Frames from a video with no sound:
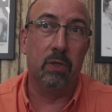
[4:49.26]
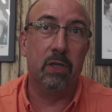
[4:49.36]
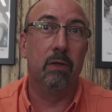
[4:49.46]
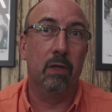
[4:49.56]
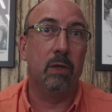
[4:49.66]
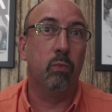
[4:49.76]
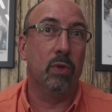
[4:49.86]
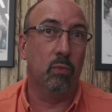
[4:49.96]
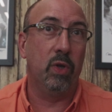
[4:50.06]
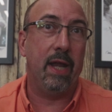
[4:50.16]
literally
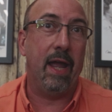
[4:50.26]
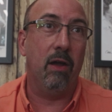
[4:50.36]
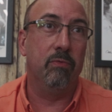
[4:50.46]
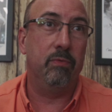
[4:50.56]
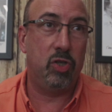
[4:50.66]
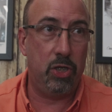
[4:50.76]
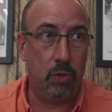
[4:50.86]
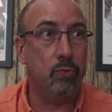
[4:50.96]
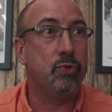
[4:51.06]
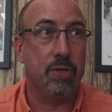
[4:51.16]
when we have
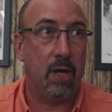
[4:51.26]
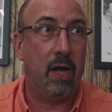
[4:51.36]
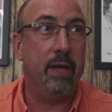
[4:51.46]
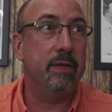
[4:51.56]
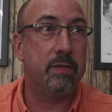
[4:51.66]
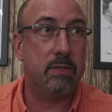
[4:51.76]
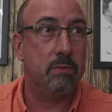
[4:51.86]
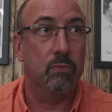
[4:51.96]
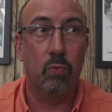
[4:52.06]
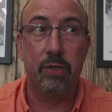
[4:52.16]
huge nights.
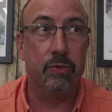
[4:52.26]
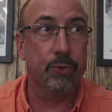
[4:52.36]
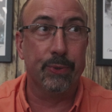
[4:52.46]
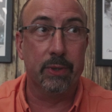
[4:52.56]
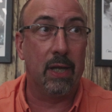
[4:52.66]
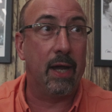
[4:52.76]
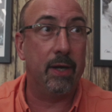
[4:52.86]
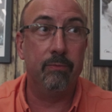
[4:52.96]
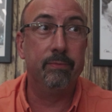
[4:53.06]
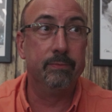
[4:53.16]
We do a lot
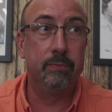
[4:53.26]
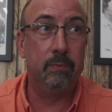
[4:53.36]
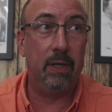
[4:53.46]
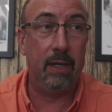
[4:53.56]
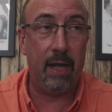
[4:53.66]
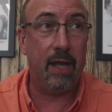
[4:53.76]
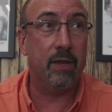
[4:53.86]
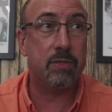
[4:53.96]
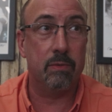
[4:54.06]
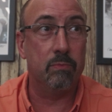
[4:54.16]
of
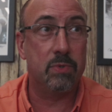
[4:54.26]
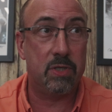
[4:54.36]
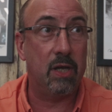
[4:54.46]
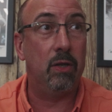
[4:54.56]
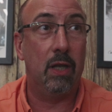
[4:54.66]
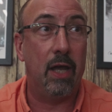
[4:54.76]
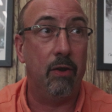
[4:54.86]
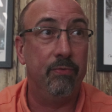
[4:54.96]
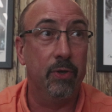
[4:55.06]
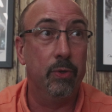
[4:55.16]
guests and sell a lot
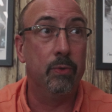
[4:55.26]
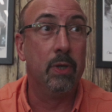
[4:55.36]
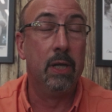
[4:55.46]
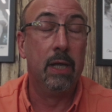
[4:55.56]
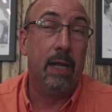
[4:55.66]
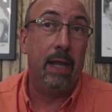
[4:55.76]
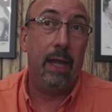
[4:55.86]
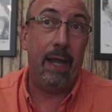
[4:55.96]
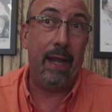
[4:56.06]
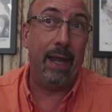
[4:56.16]
of food
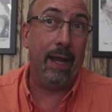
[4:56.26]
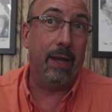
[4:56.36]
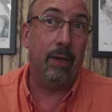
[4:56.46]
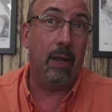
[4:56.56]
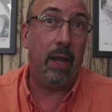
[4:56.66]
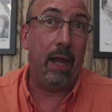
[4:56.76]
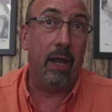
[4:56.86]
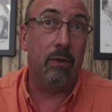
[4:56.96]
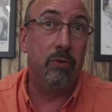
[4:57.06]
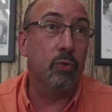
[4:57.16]
and
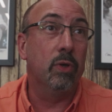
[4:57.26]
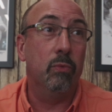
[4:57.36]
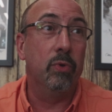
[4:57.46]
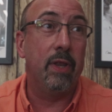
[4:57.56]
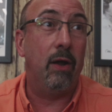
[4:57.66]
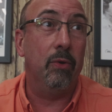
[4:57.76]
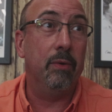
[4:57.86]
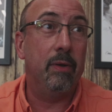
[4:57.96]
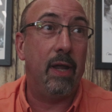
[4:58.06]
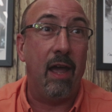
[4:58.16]
do it without
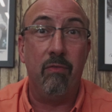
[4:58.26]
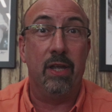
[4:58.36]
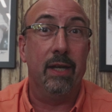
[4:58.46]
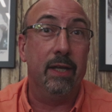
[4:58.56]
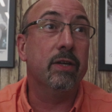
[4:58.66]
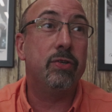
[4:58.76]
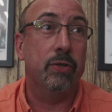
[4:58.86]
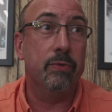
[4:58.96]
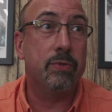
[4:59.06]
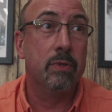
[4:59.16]
having any
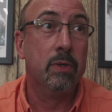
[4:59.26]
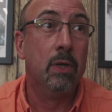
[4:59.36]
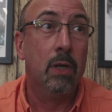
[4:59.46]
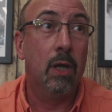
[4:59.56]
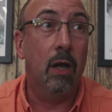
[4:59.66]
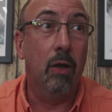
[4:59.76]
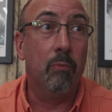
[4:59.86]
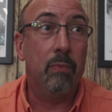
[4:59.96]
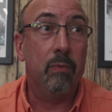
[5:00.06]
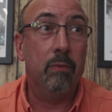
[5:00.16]
issues.
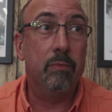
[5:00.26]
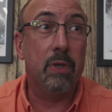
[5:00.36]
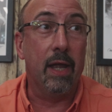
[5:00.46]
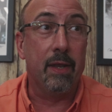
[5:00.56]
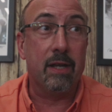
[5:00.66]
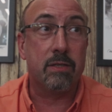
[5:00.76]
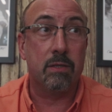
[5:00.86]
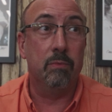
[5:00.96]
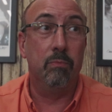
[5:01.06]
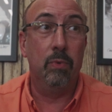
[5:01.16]
and that's
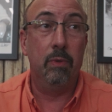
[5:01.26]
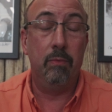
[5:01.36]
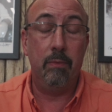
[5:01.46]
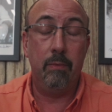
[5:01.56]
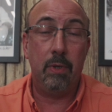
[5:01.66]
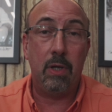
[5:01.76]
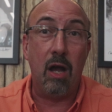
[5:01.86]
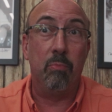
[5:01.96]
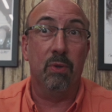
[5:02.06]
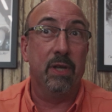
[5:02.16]
a
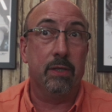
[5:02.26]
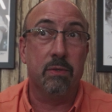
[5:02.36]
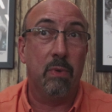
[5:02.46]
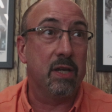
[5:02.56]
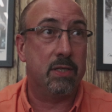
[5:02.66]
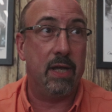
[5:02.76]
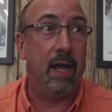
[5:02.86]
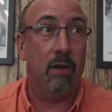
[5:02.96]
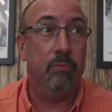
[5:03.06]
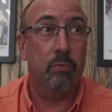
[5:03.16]
compliment to my
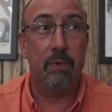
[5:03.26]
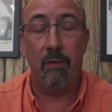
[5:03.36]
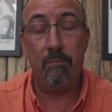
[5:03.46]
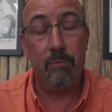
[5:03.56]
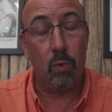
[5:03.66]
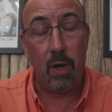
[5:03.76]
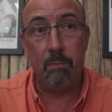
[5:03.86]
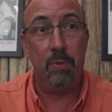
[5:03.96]
staff. We've got great